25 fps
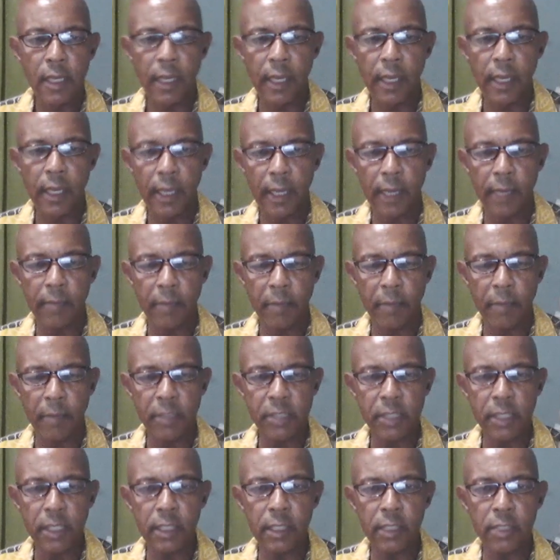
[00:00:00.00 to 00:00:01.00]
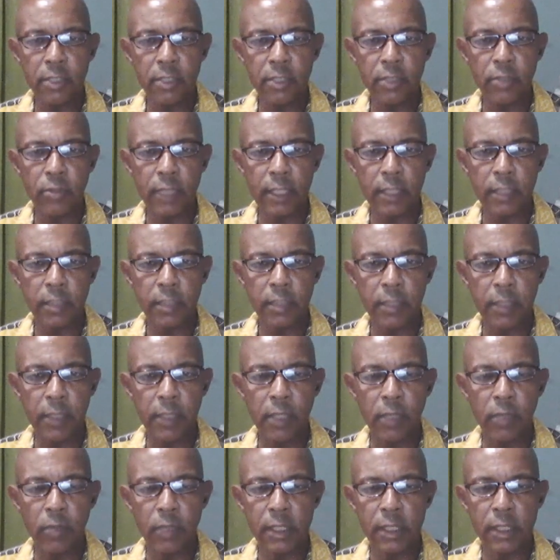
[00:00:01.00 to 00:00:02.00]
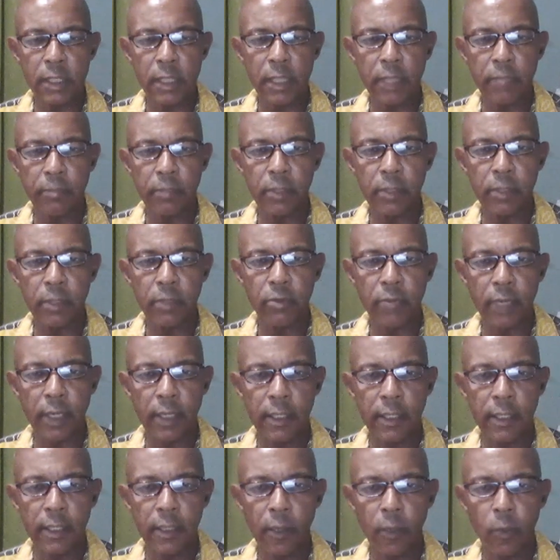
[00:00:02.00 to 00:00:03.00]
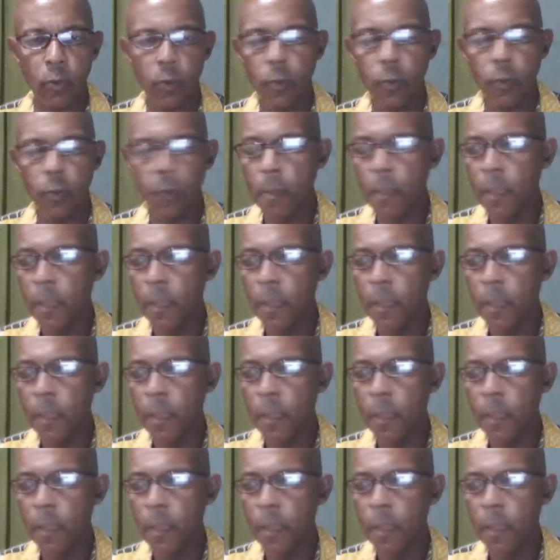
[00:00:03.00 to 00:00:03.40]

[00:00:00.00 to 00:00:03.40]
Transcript: I, am mm-hmm. saying this to explain what's happening right now.